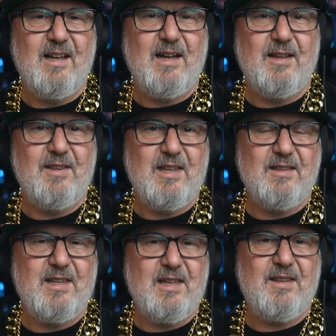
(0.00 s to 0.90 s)

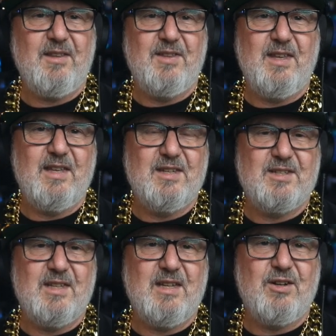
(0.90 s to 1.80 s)
The other thing
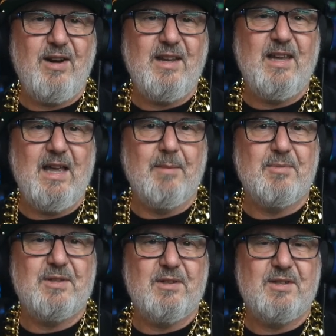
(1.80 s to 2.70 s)
is the cranking
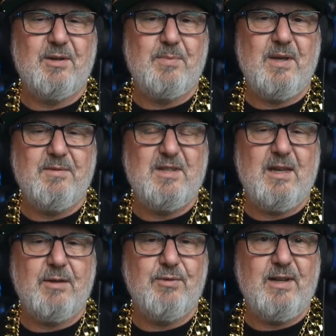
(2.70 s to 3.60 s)
amps. So be able to
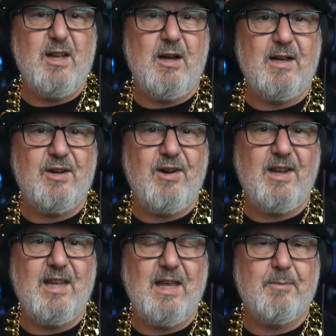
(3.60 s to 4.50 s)
get really high
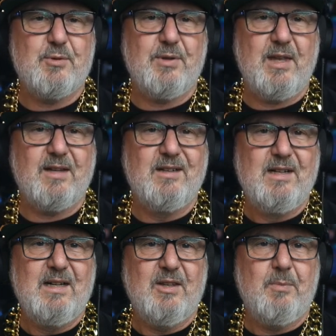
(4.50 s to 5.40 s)
cranking amps without
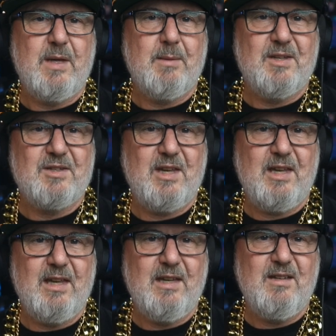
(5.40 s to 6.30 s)
the BMS
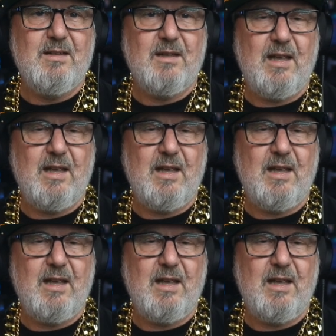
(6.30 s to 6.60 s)
kicking in.